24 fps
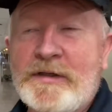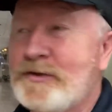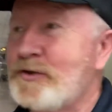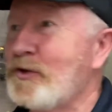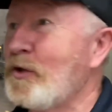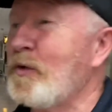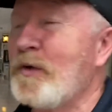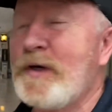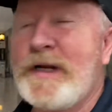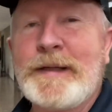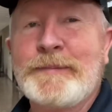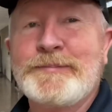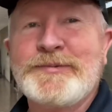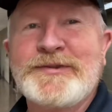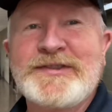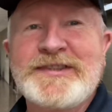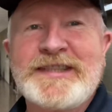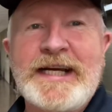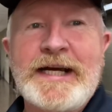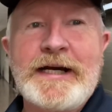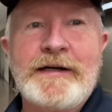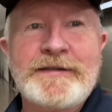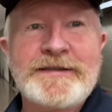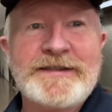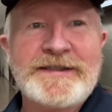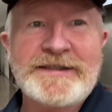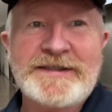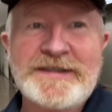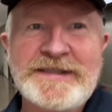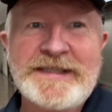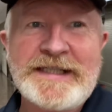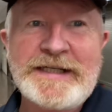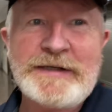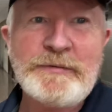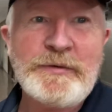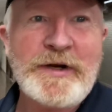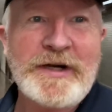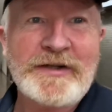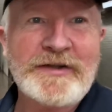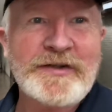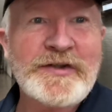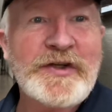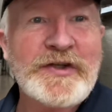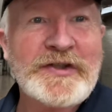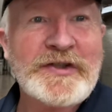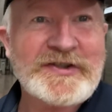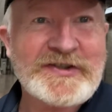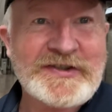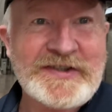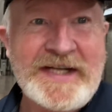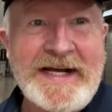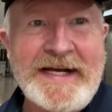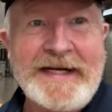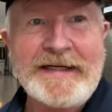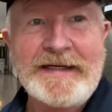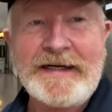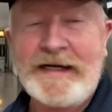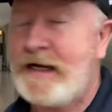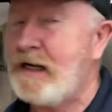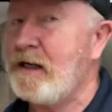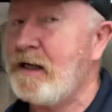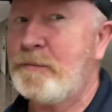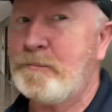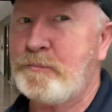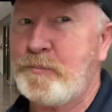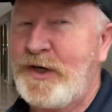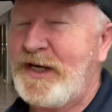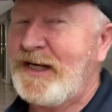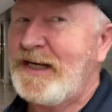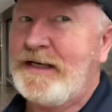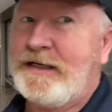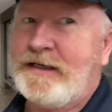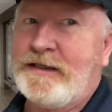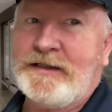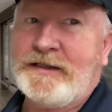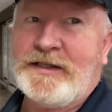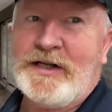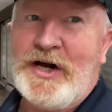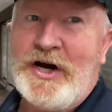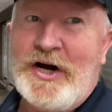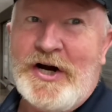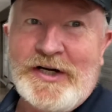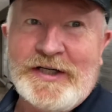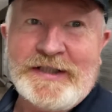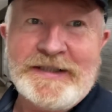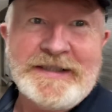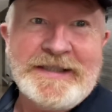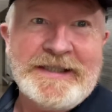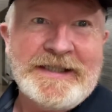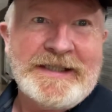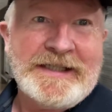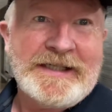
going upstairs to see what it looks like. I'll bring you along.